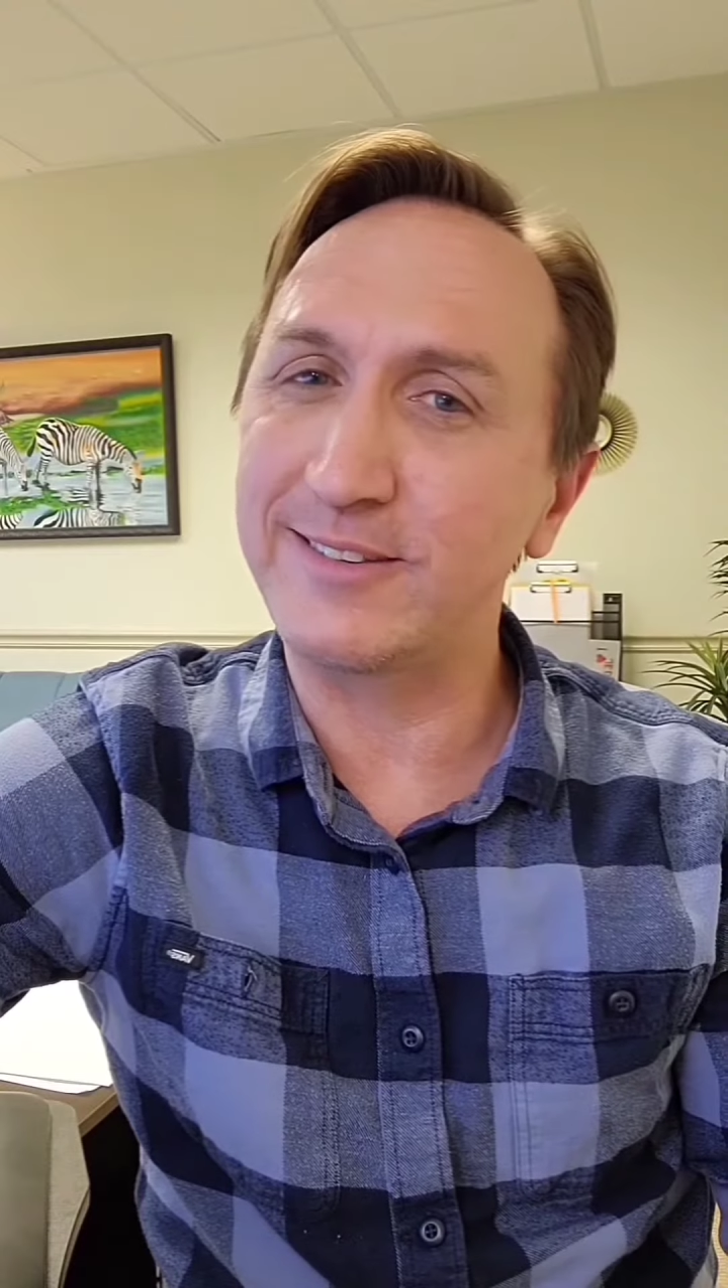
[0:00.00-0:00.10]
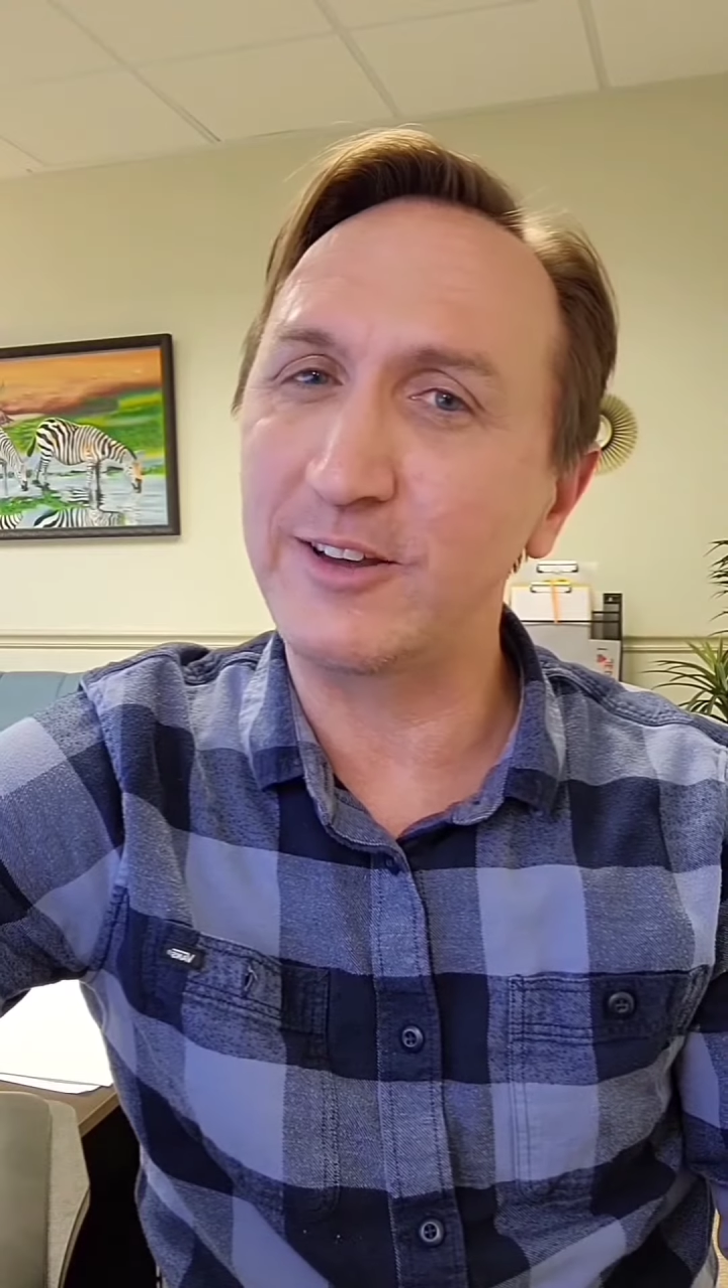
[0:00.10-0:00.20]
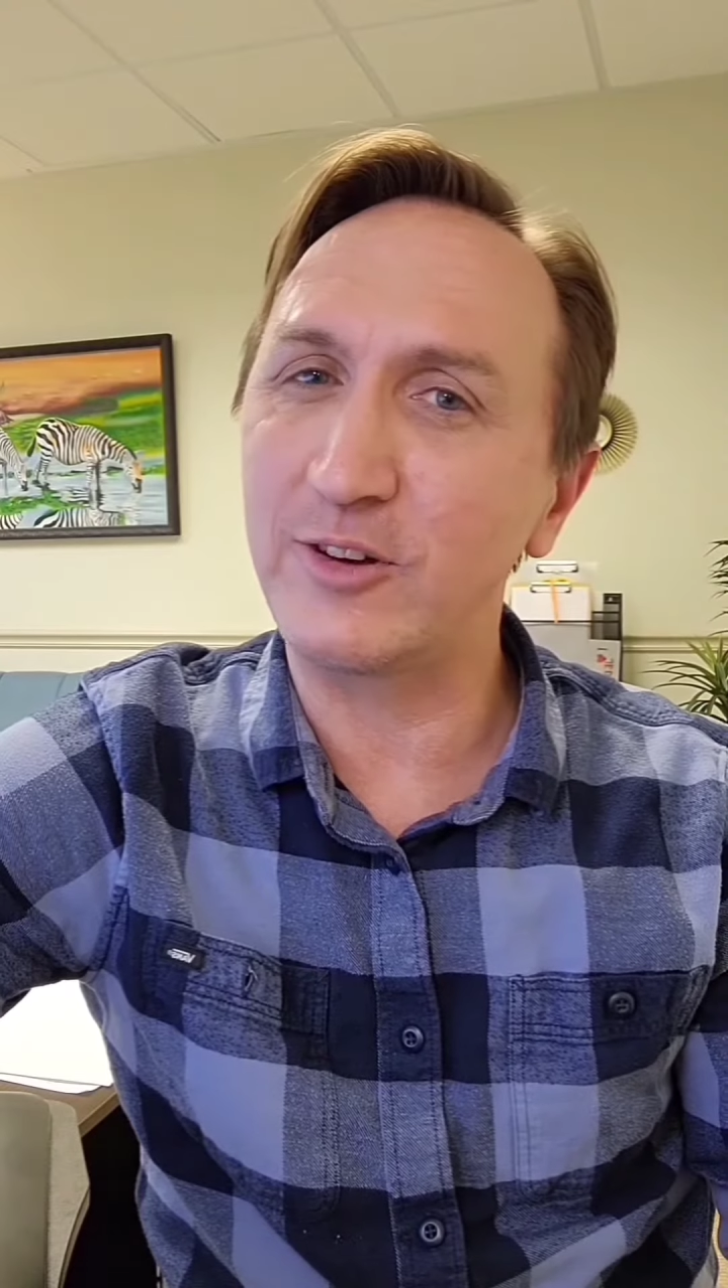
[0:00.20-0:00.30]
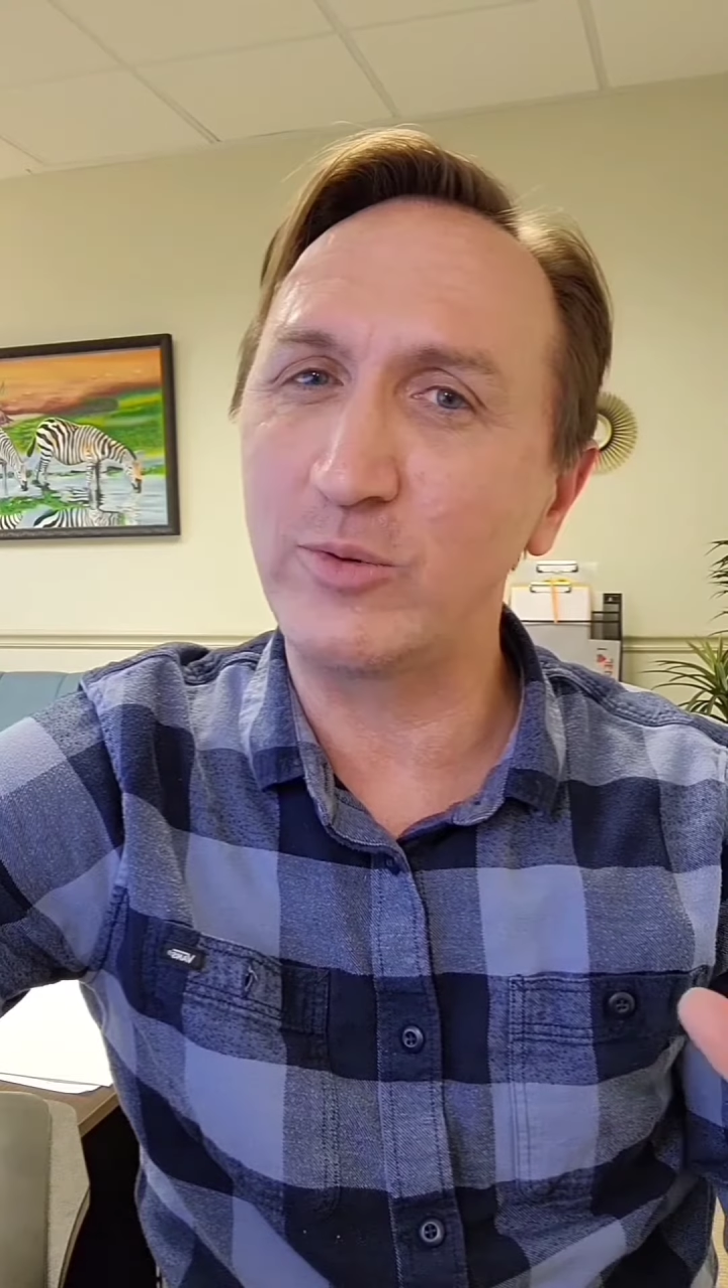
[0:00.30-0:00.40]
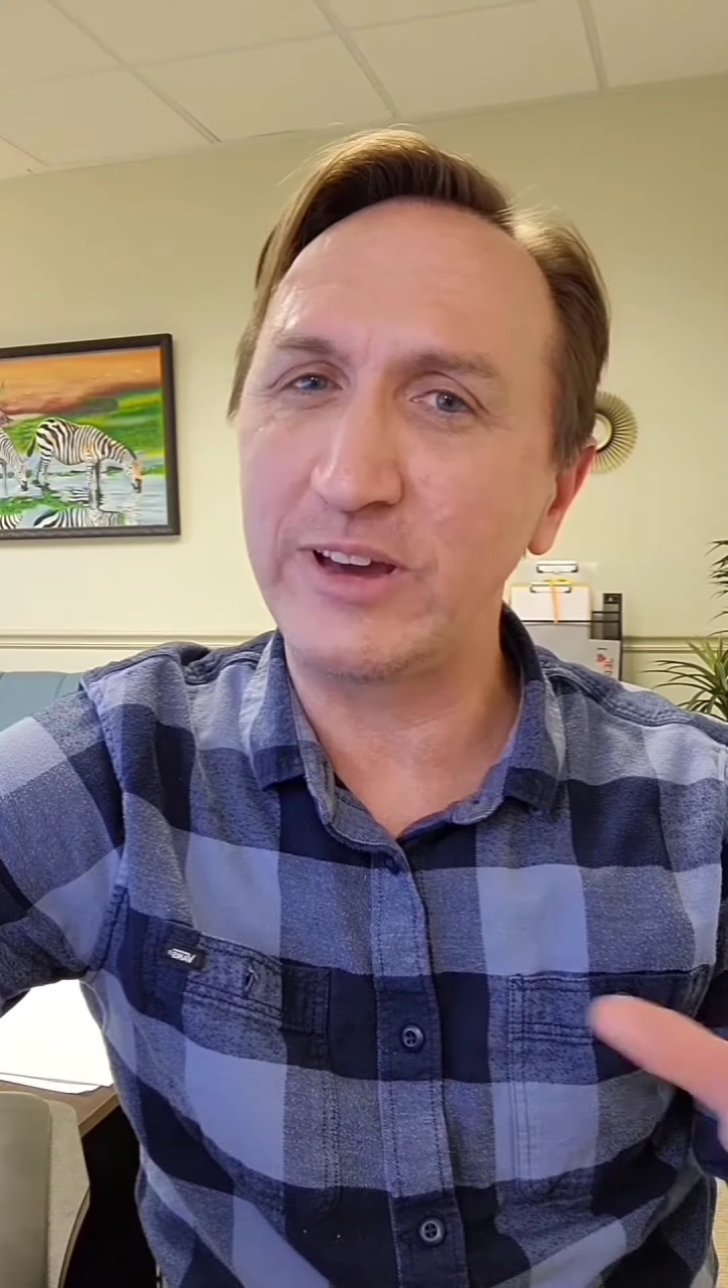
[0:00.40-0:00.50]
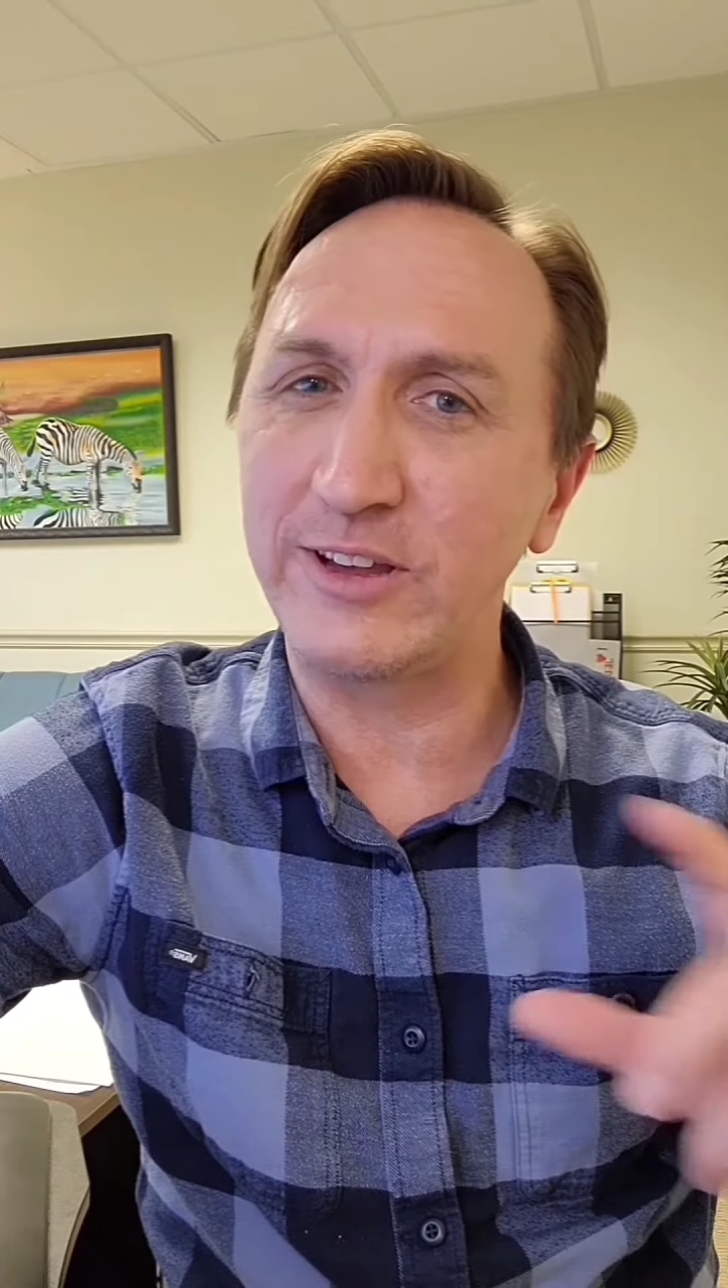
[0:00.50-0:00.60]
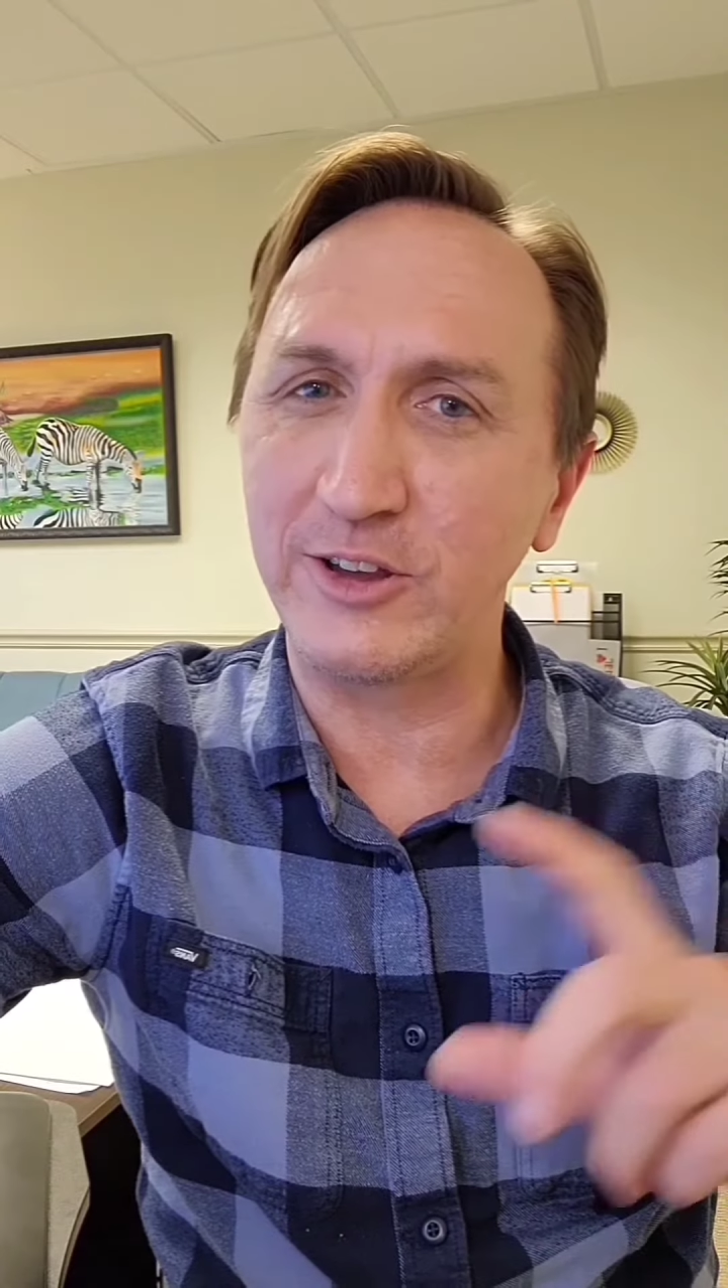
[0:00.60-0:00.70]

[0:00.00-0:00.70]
that we can